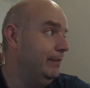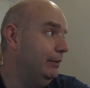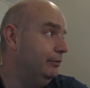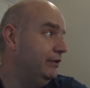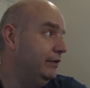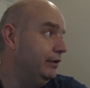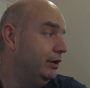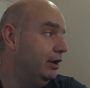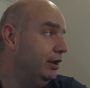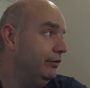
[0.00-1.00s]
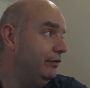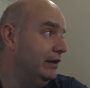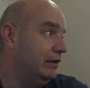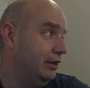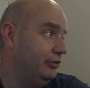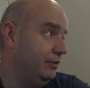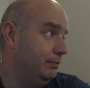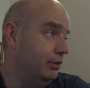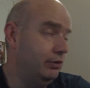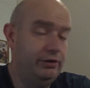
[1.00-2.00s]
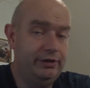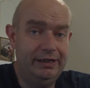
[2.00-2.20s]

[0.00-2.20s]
mounted on the logic board